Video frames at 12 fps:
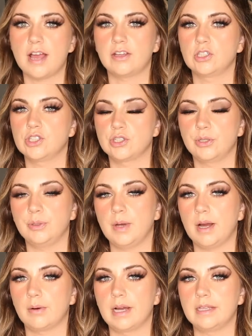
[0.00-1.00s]
I can show you
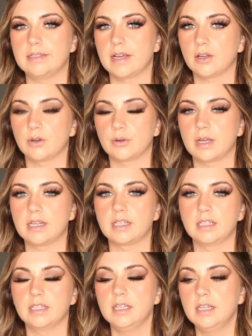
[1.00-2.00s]
how I
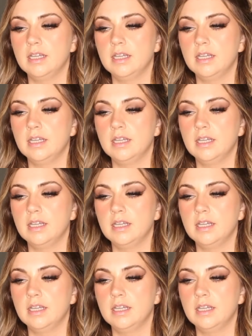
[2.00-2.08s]
decorated.